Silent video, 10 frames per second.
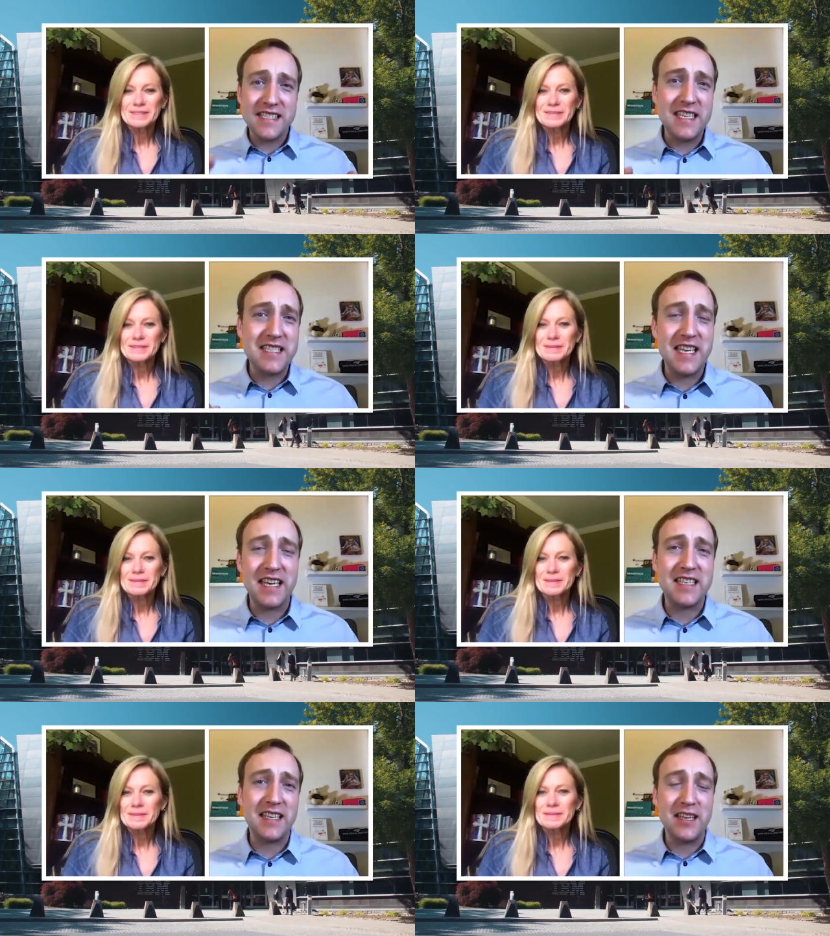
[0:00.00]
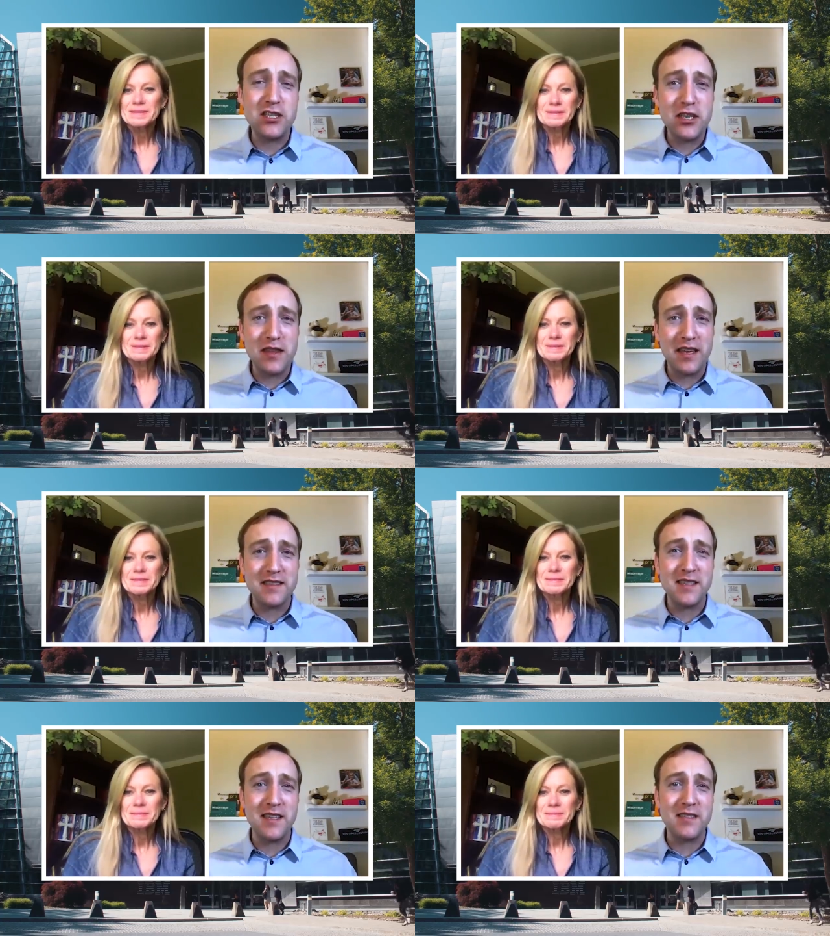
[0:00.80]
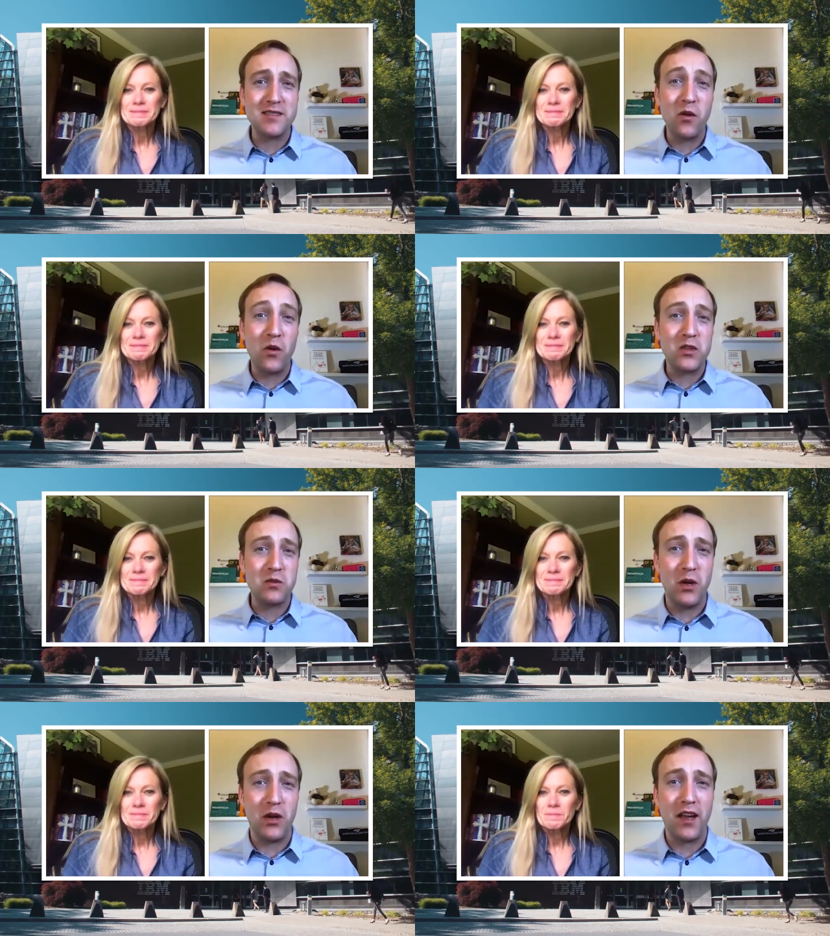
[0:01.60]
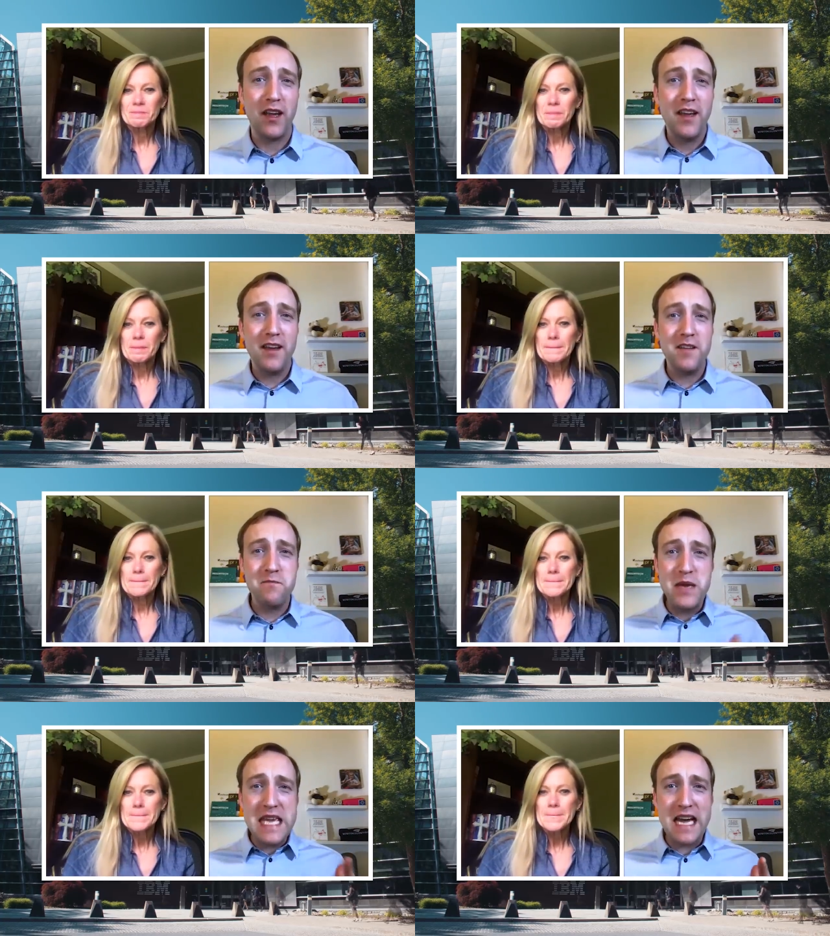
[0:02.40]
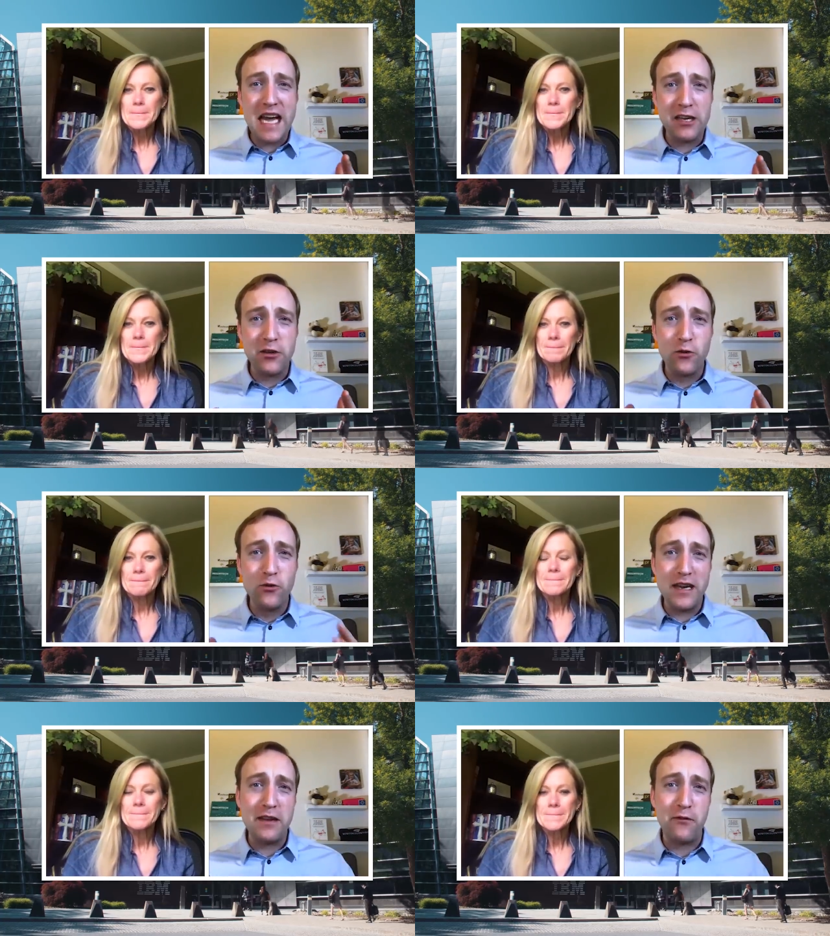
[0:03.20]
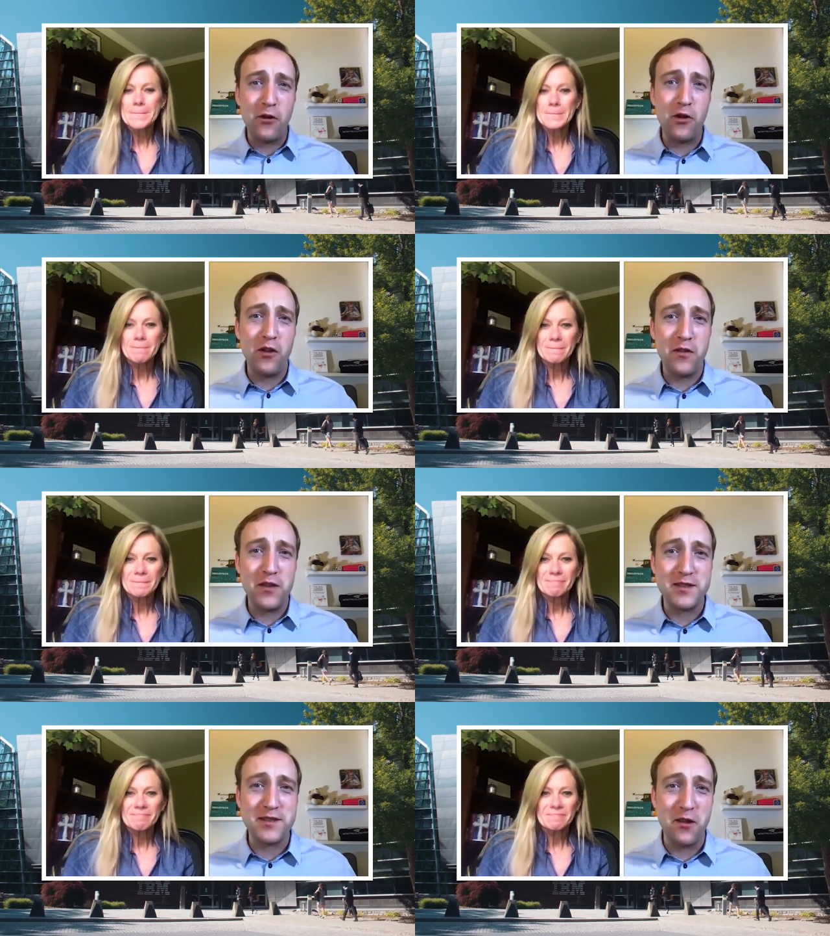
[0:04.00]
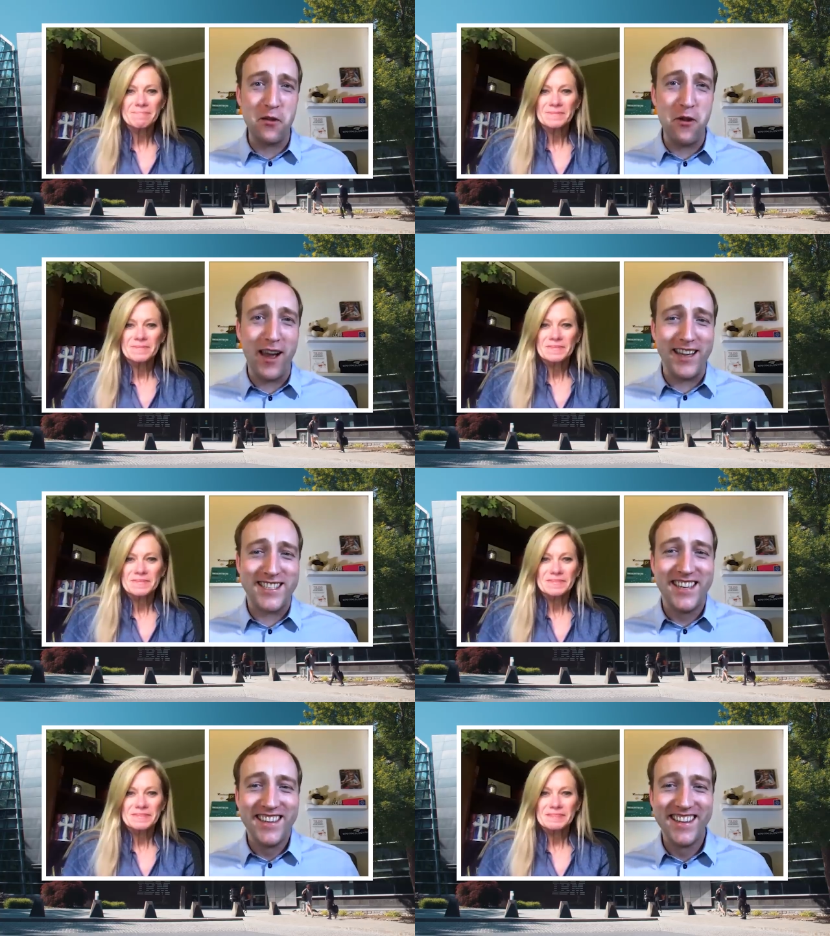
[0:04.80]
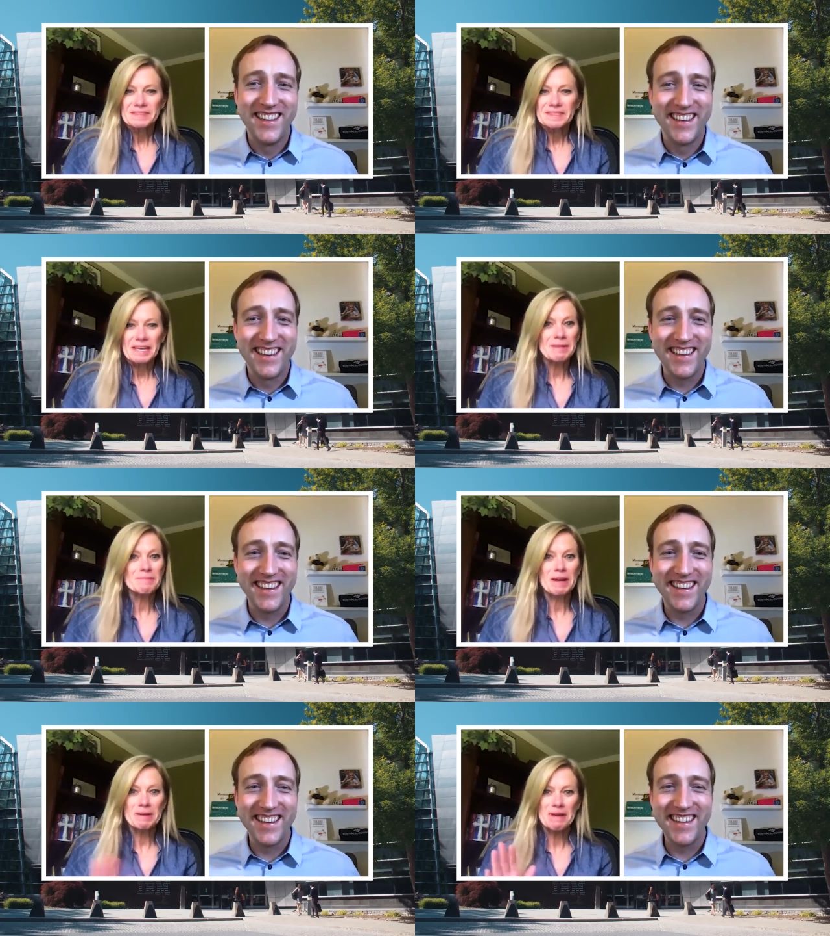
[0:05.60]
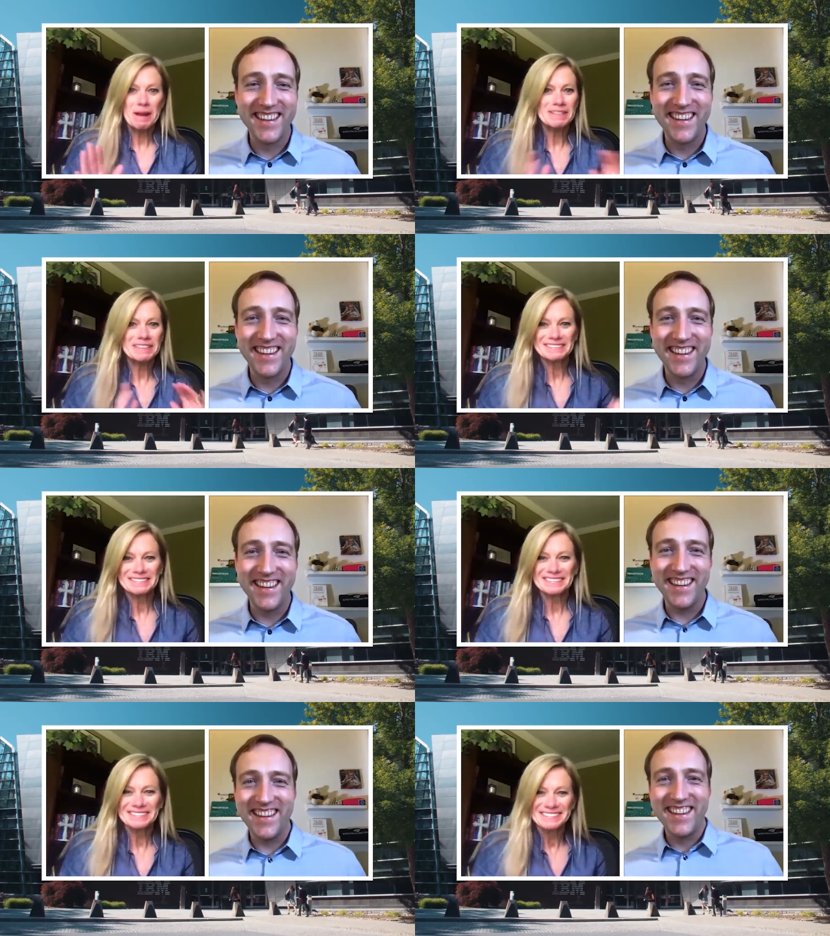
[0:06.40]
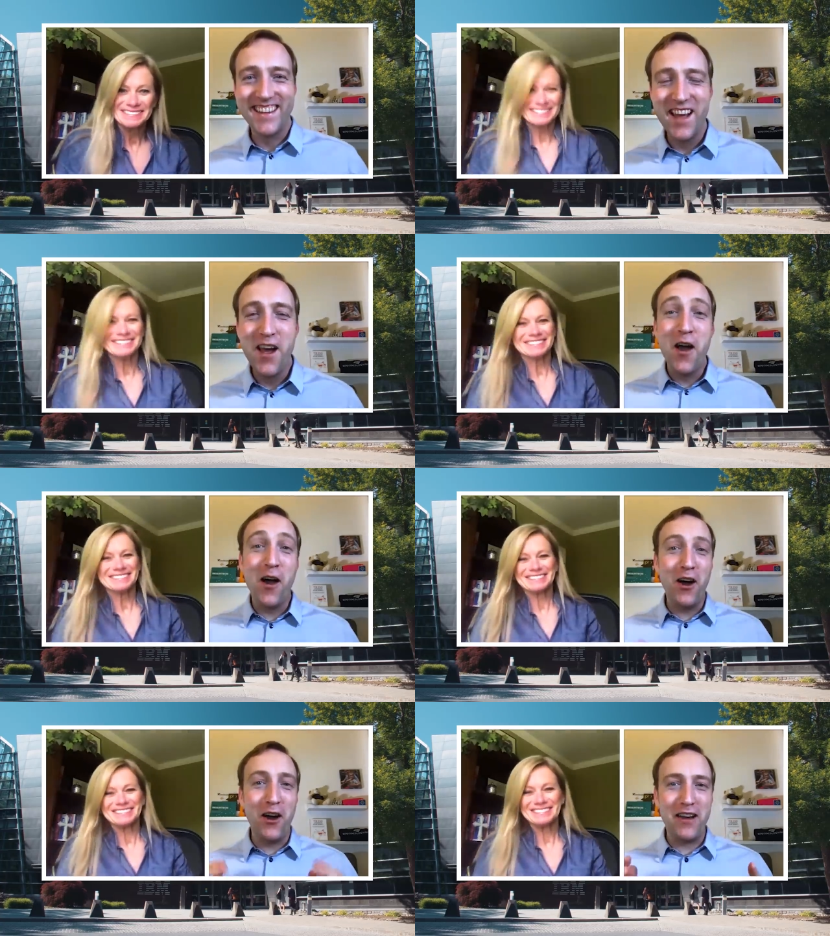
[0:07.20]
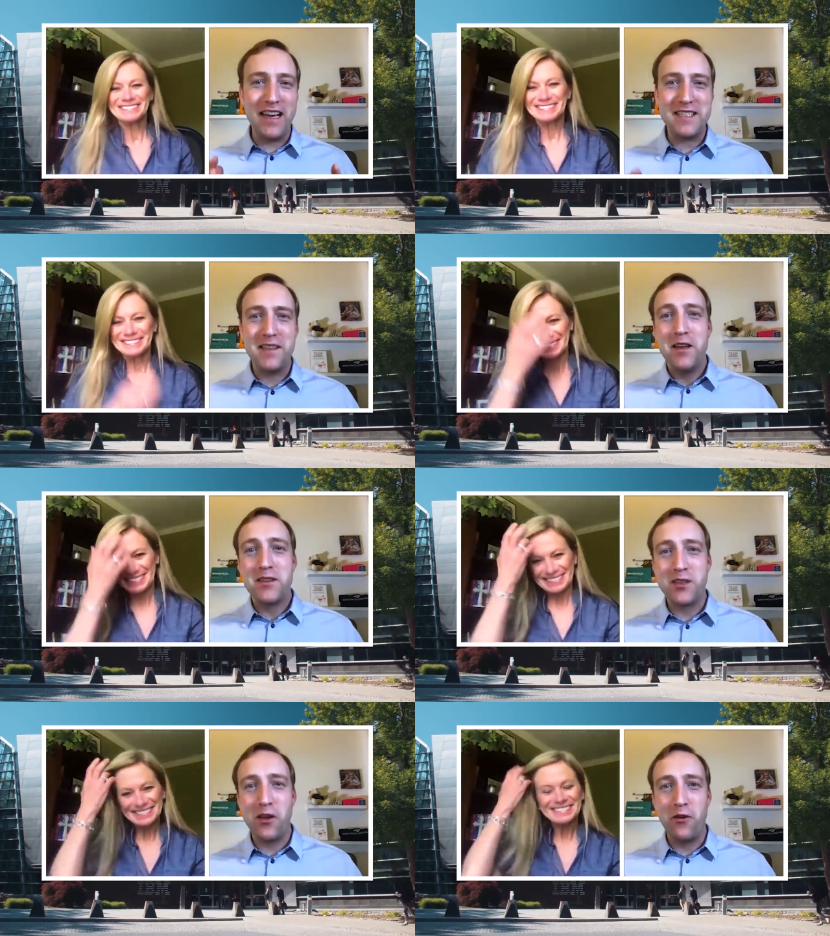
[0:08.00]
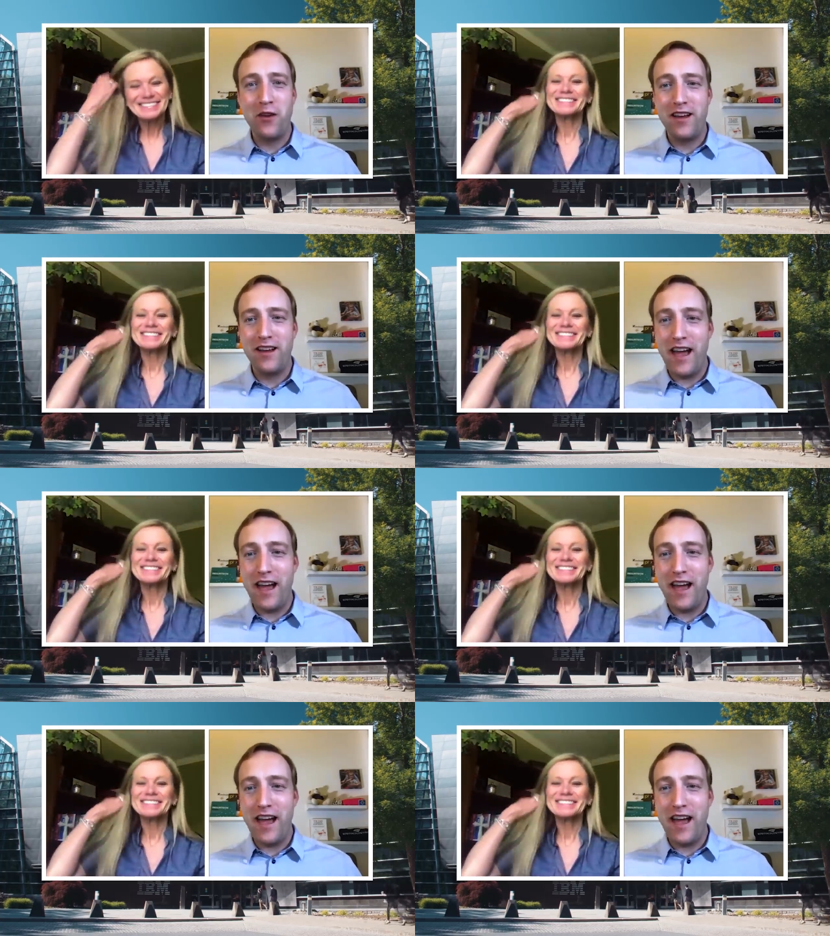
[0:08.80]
Speaker 1: it a tactic that she thinks is going to work? Um, are you ready for this uh, ride?
Speaker 2: I'm ready, Robin.
Speaker 1: All right, so uh,